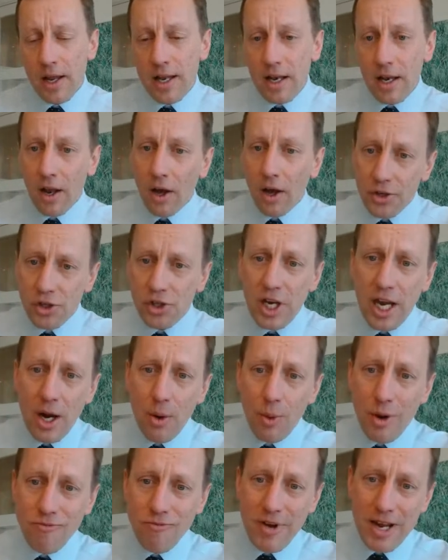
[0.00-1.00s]
Last year,
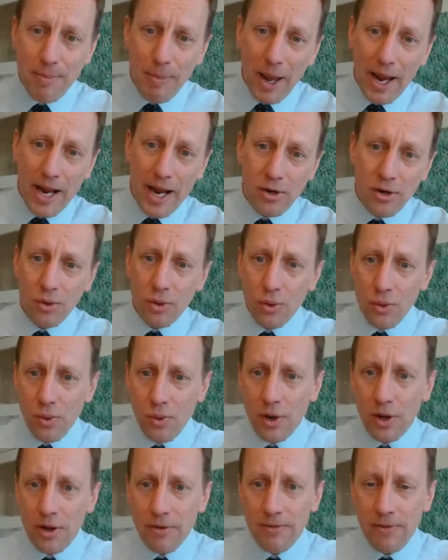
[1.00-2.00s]
we repaid
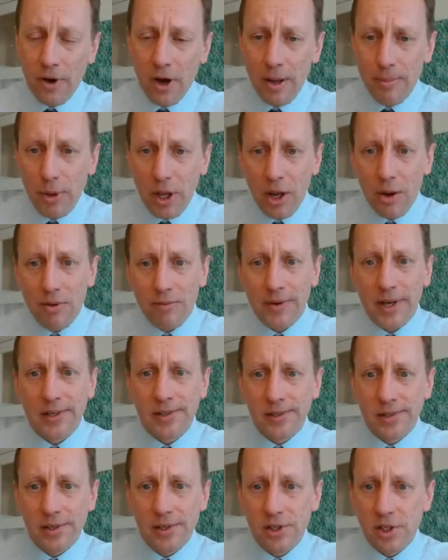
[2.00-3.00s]
all of IPO
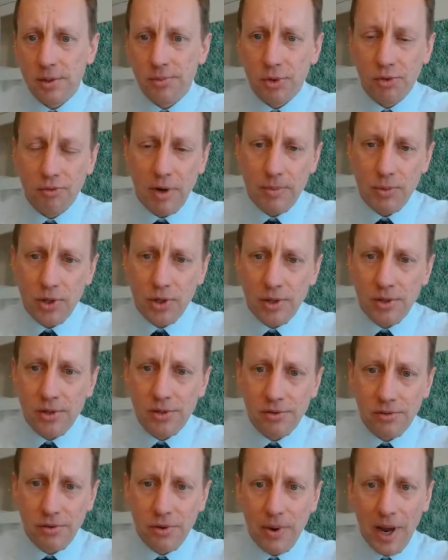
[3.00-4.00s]
investors'
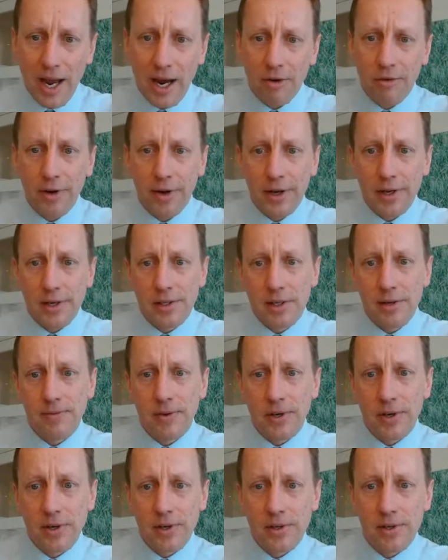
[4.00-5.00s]
subscriptions through aggregate
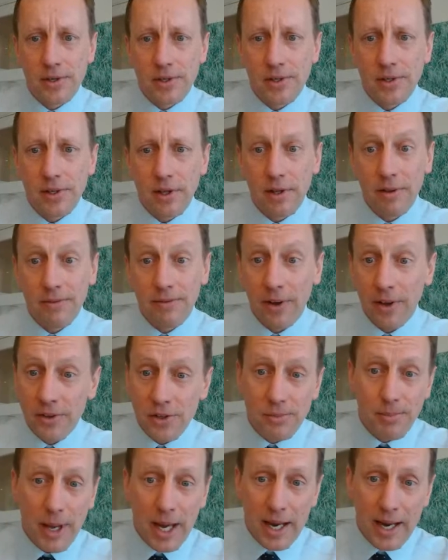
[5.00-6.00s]
dividends that the
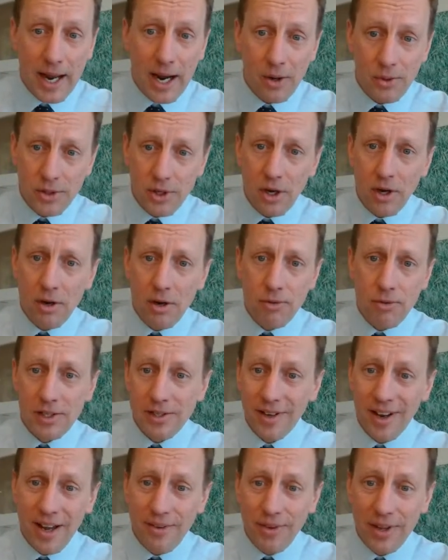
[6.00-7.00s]
funds paid out over its
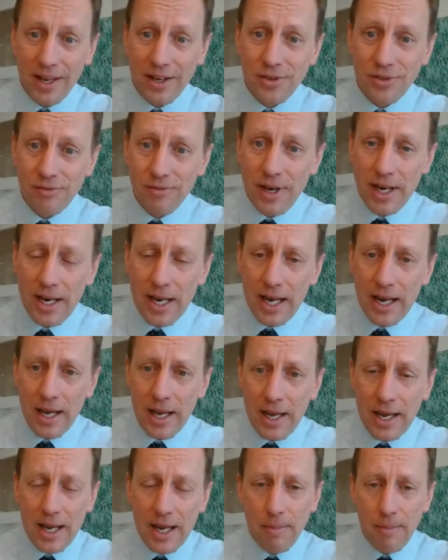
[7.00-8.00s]
life. I think it was a really
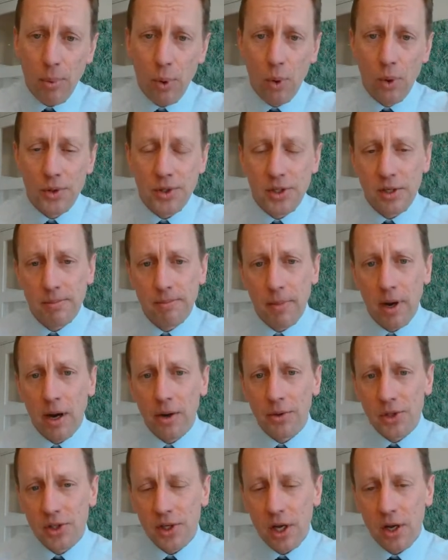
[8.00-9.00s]
important
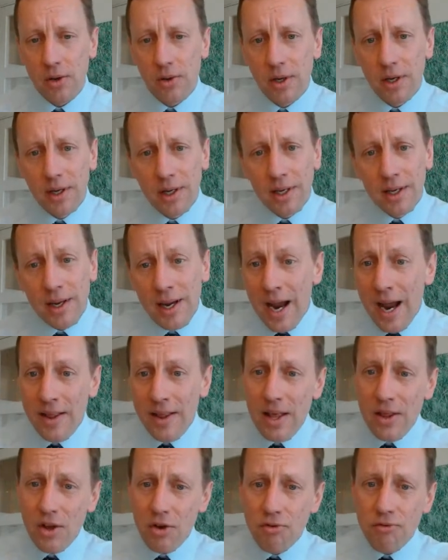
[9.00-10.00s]
milestone. And
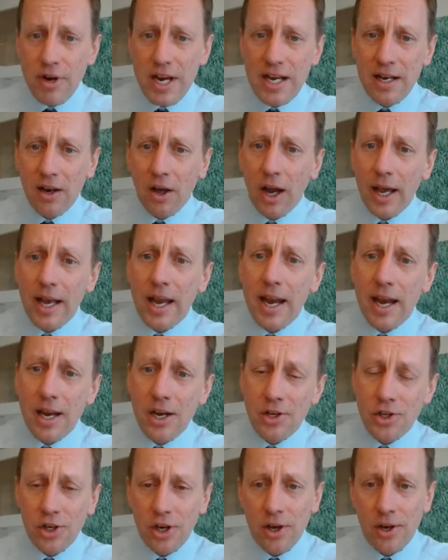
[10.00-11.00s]
then the green line here
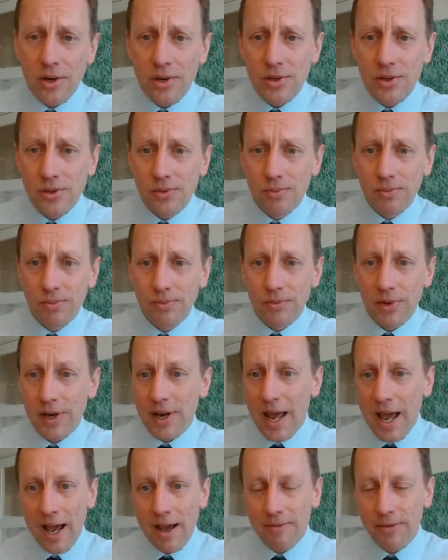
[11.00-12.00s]
shows the
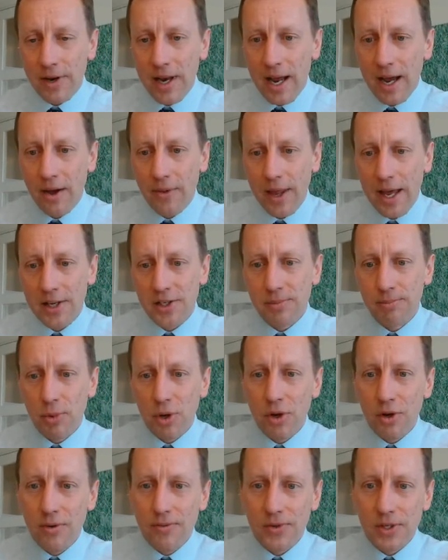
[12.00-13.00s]
NAV and how that's
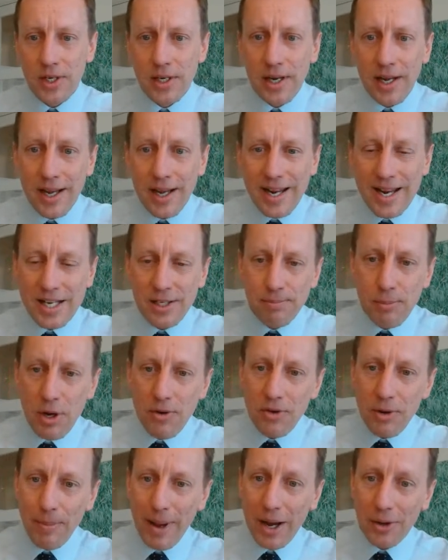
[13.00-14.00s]
moved. And it's
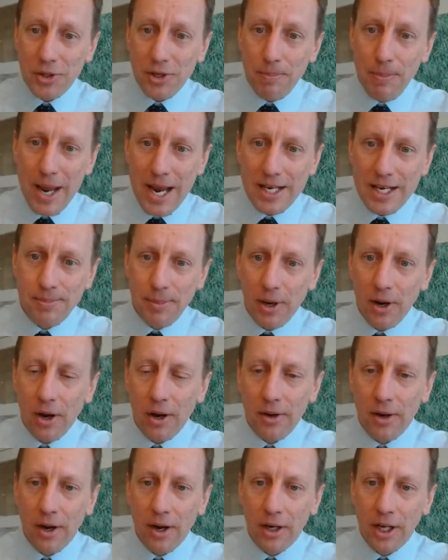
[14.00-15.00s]
moved about a bit, but I'd
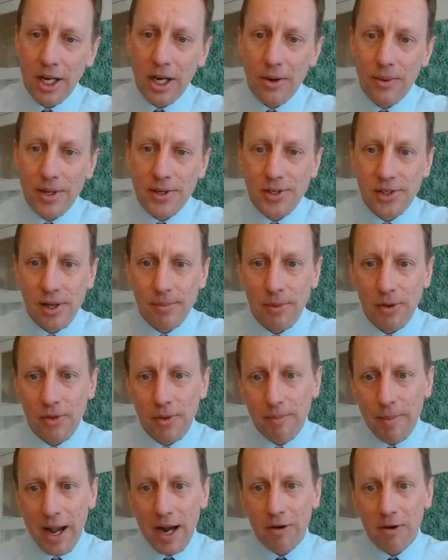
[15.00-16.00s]
argue in some of
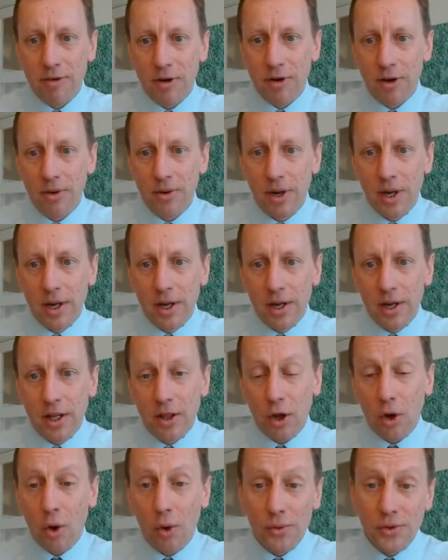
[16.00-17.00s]
the
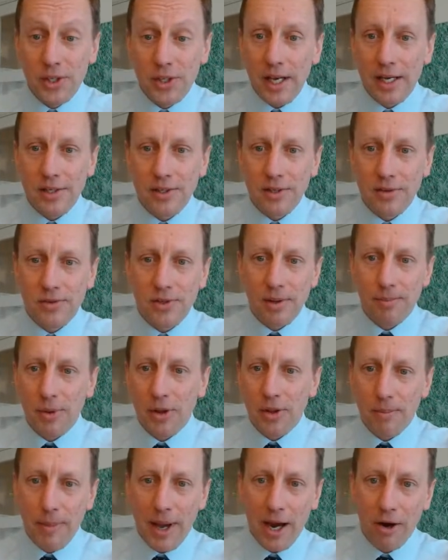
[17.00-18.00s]
context of some of
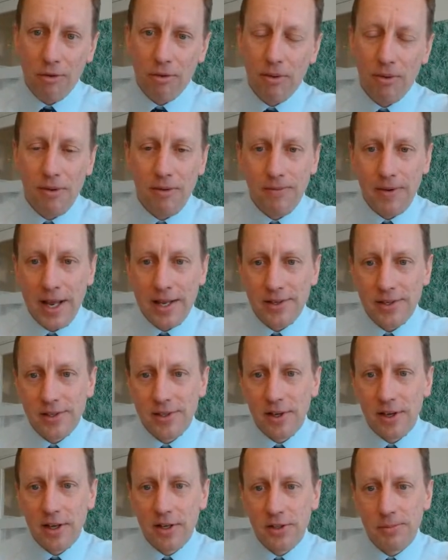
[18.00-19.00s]
the macro events
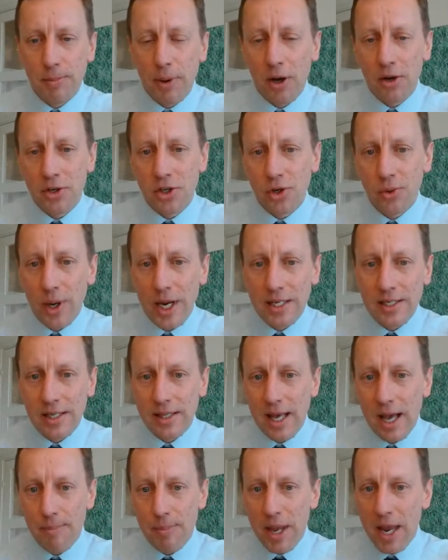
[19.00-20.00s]
that has punctuated
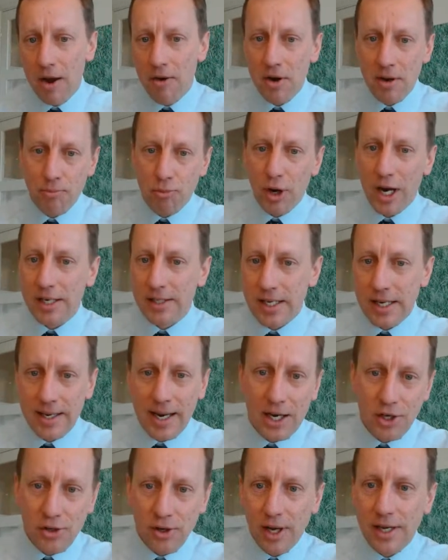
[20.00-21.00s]
that period, Brexit,
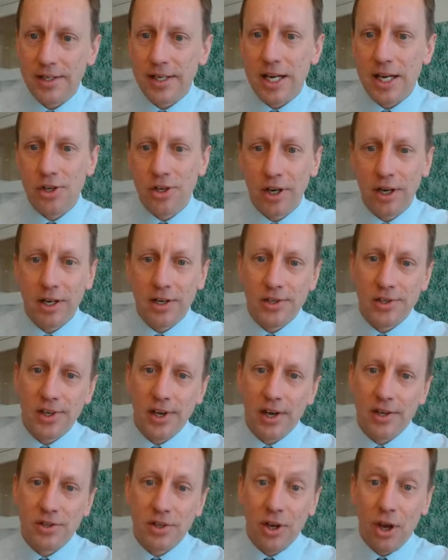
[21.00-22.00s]
nationalisation
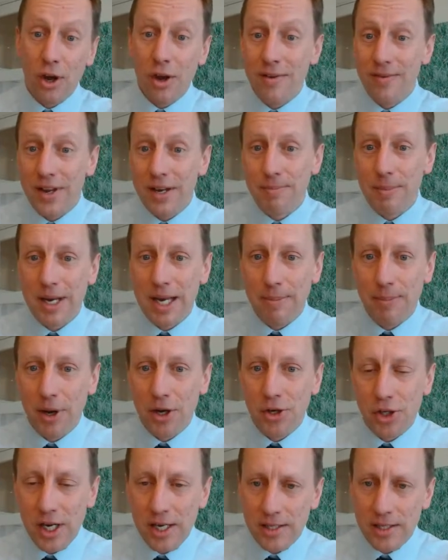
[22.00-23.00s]
concerns, COVID, mini
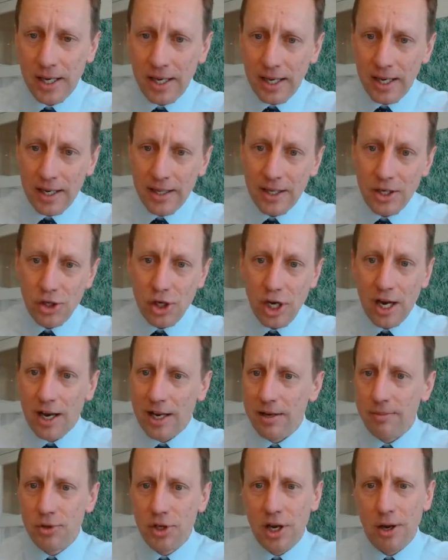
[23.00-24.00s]
budget, the
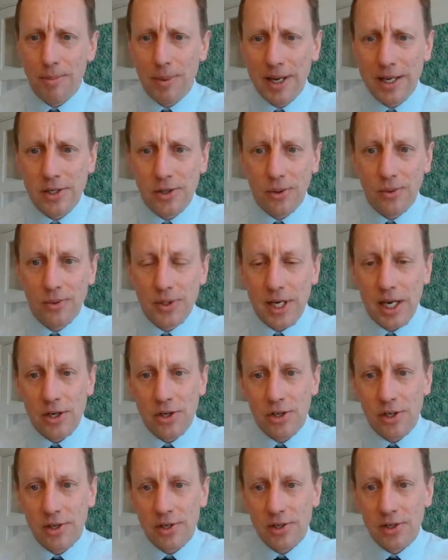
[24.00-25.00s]
geopolitical
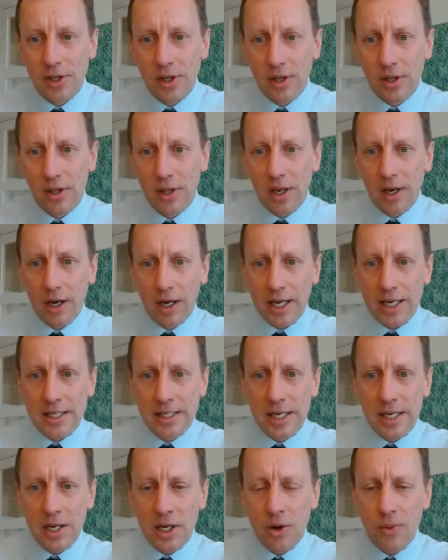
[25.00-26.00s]
tensions that are
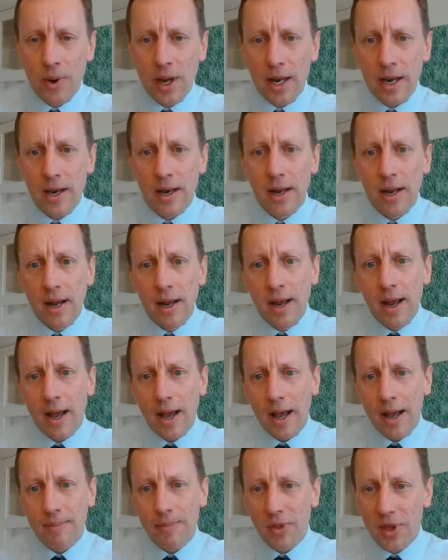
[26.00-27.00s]
continuing,
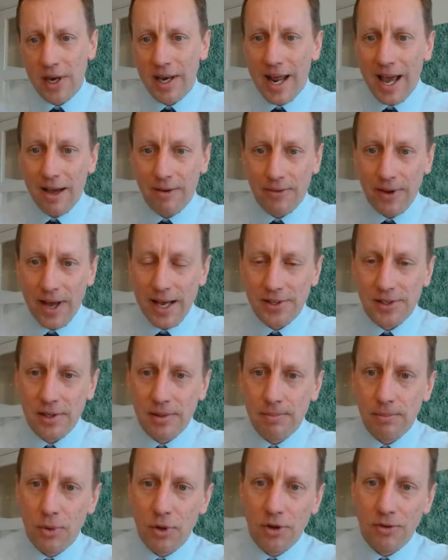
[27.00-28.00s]
the NAV
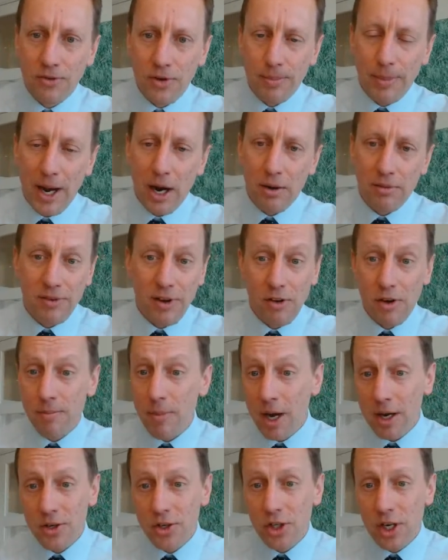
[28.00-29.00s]
hasn't moved about very
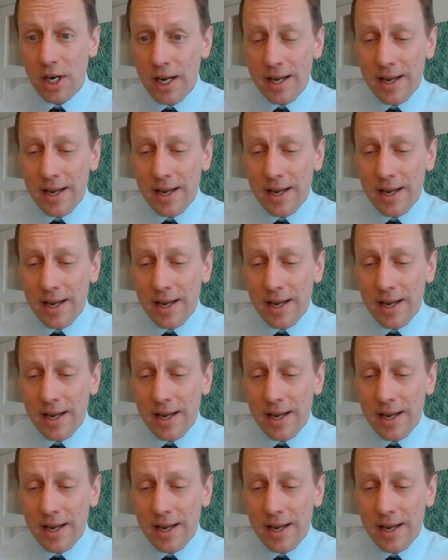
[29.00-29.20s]
much.